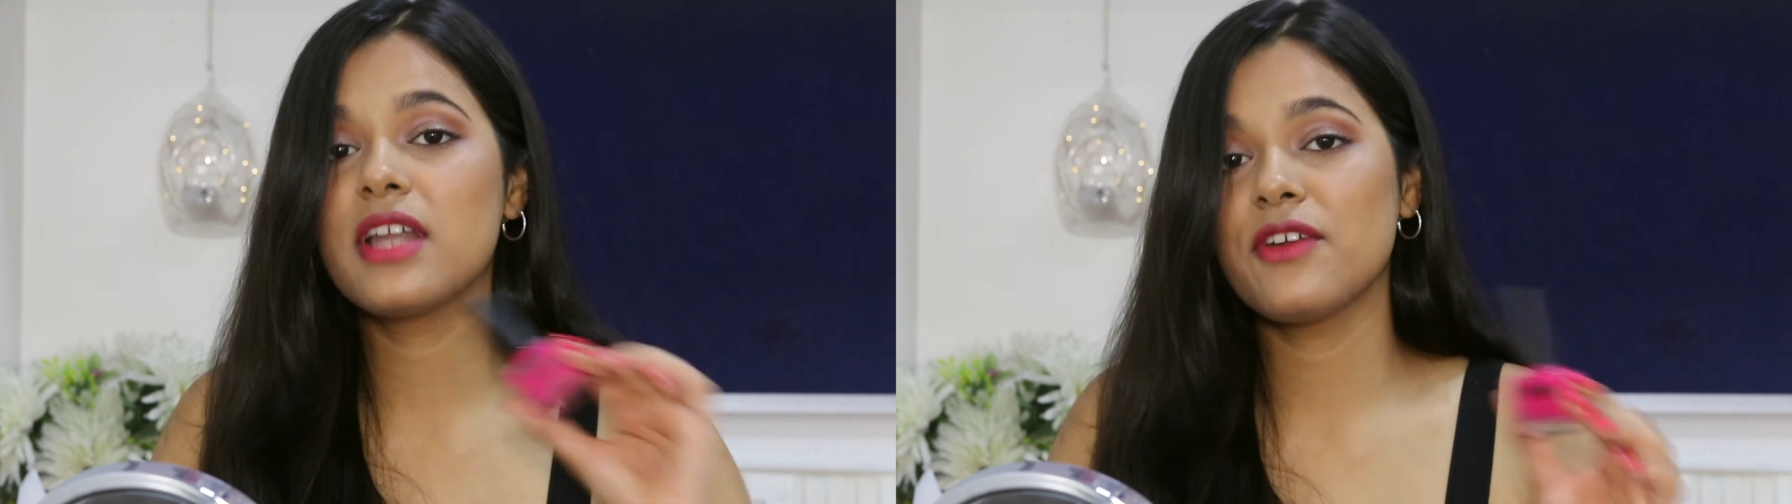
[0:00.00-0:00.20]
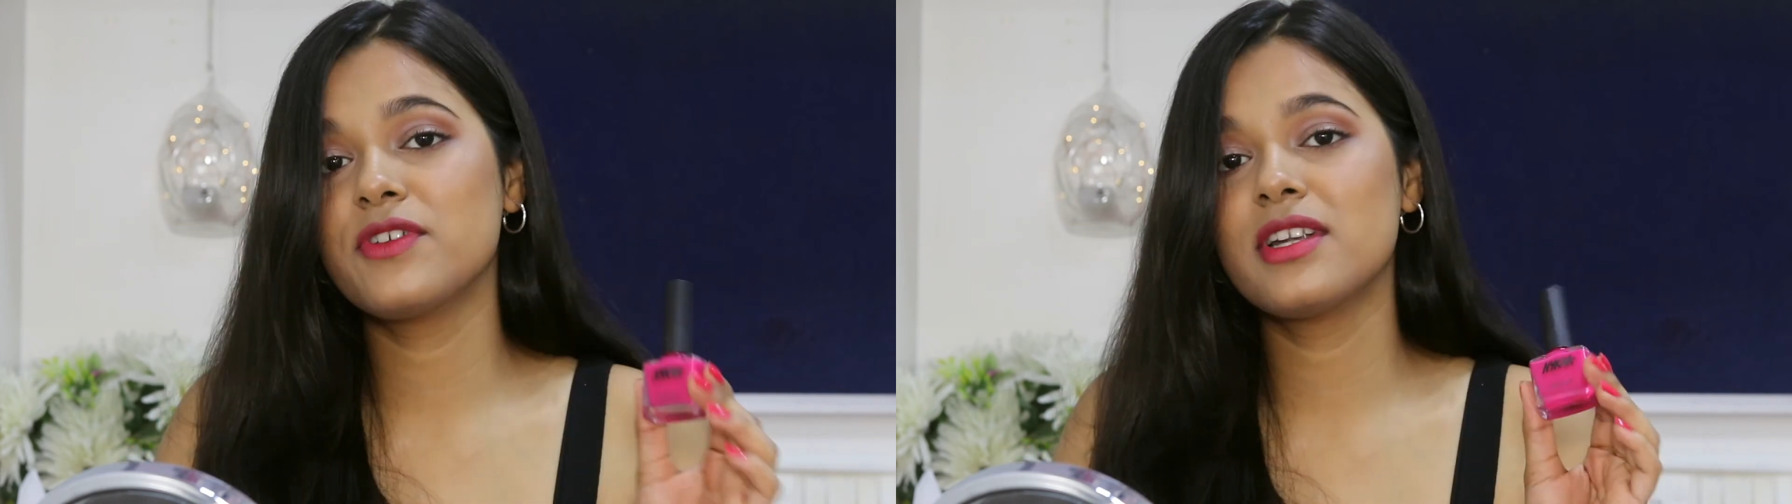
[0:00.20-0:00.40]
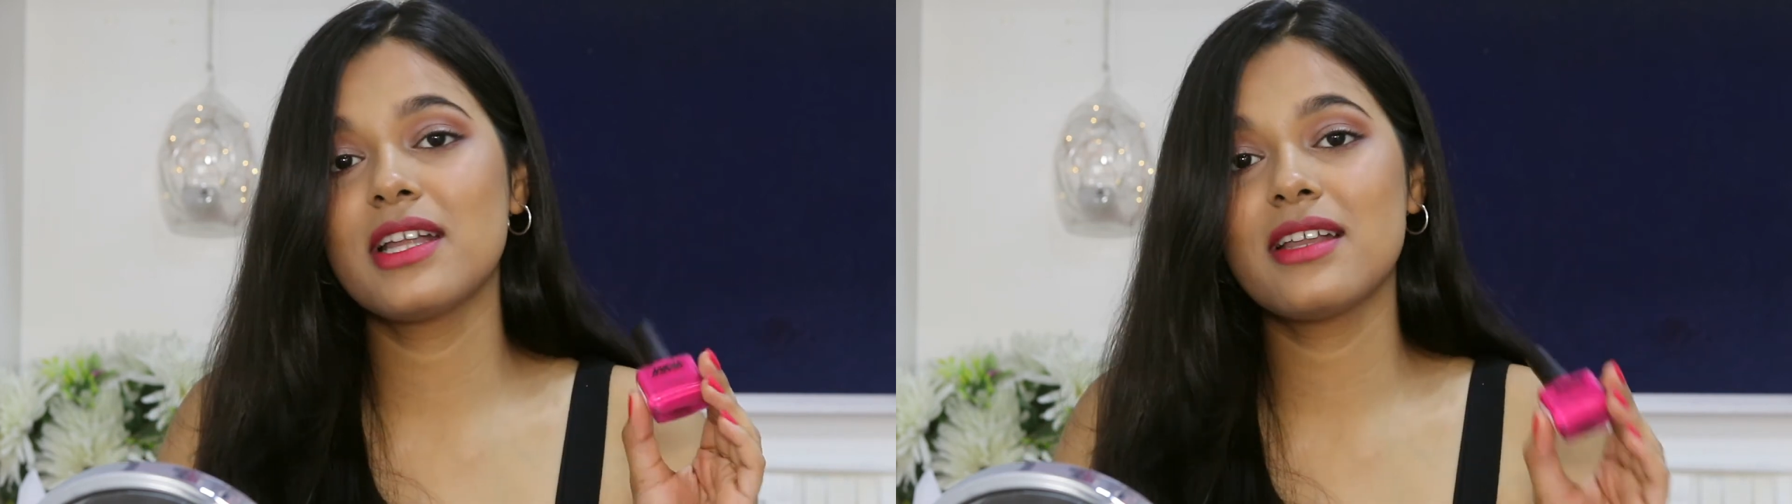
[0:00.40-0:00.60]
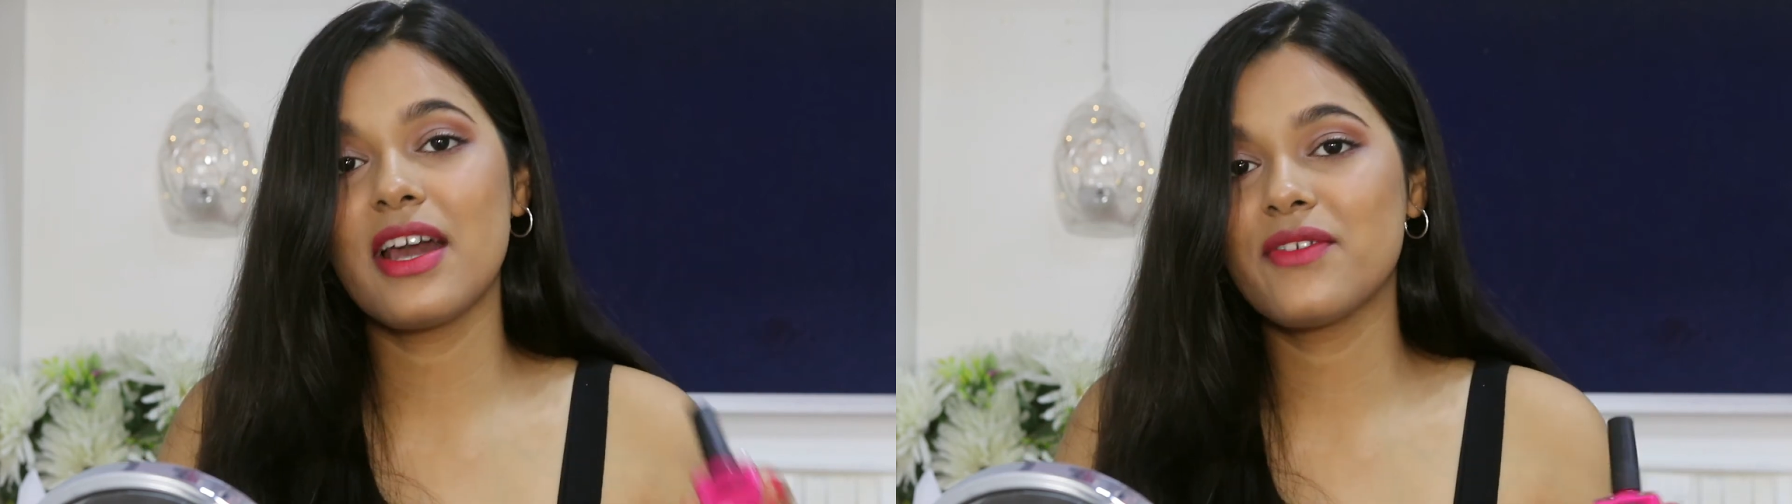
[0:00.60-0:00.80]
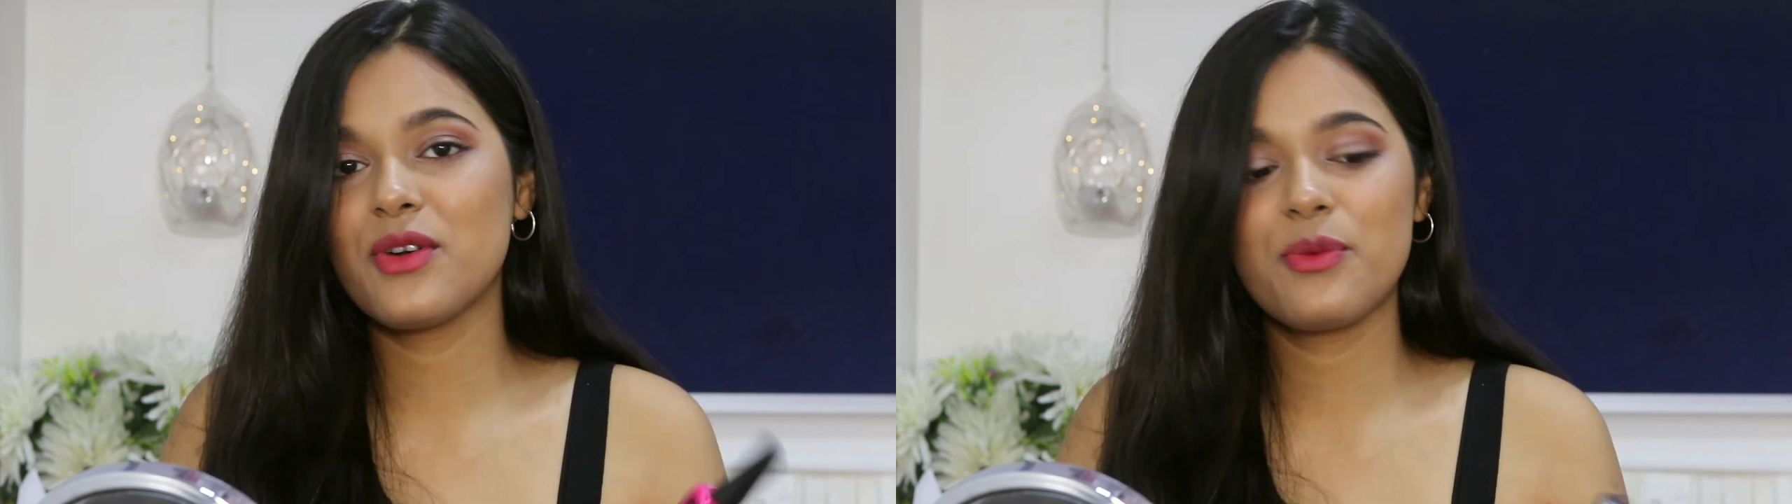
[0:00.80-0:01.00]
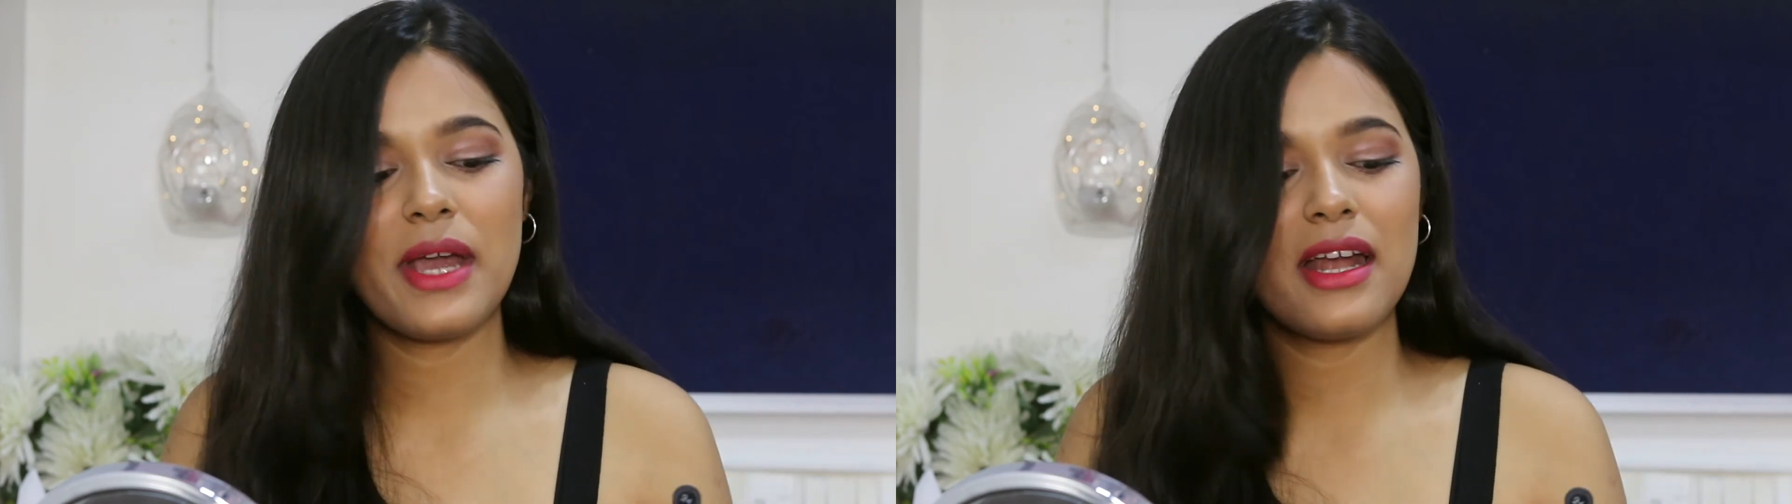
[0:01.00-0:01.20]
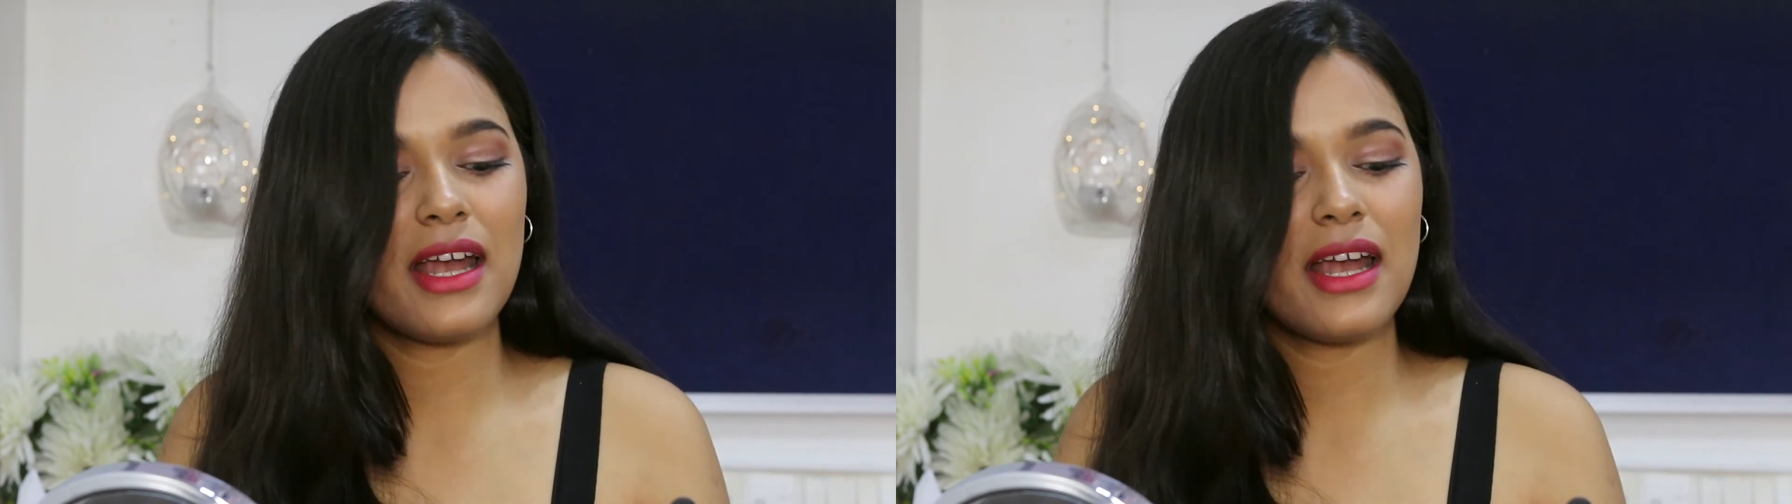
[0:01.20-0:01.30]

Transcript: definitely never wear.